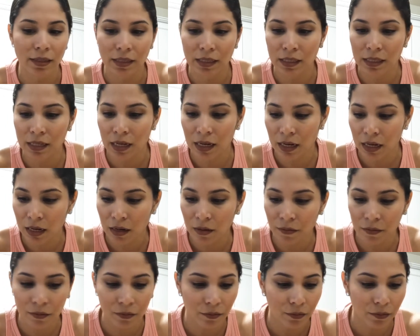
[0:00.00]

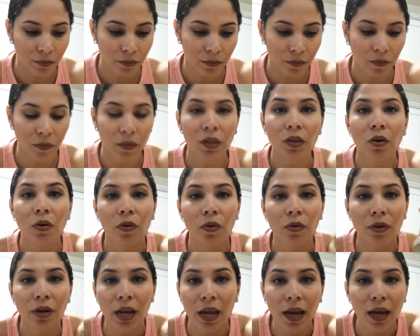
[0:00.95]
some
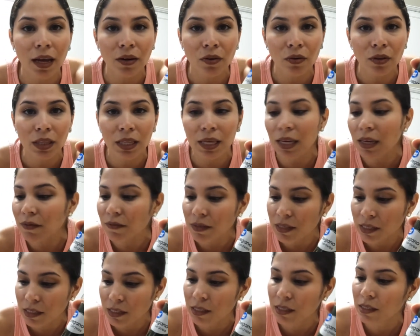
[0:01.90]
oregano
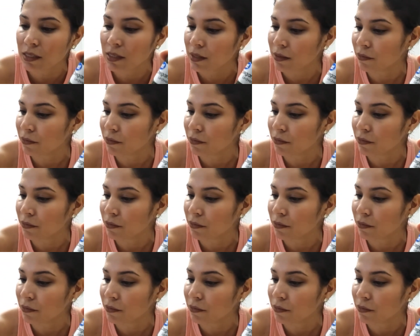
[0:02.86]
leaves.